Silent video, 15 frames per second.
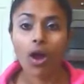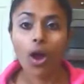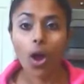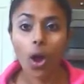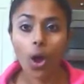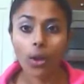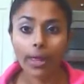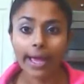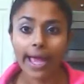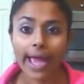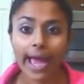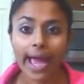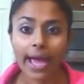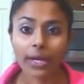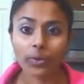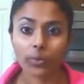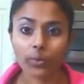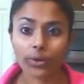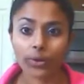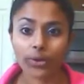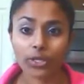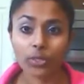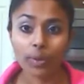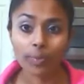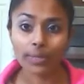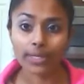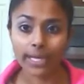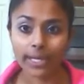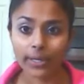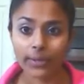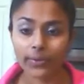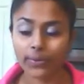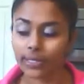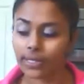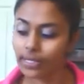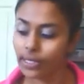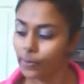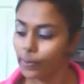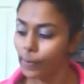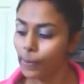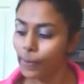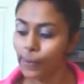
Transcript: All I had were sweet potatoes. So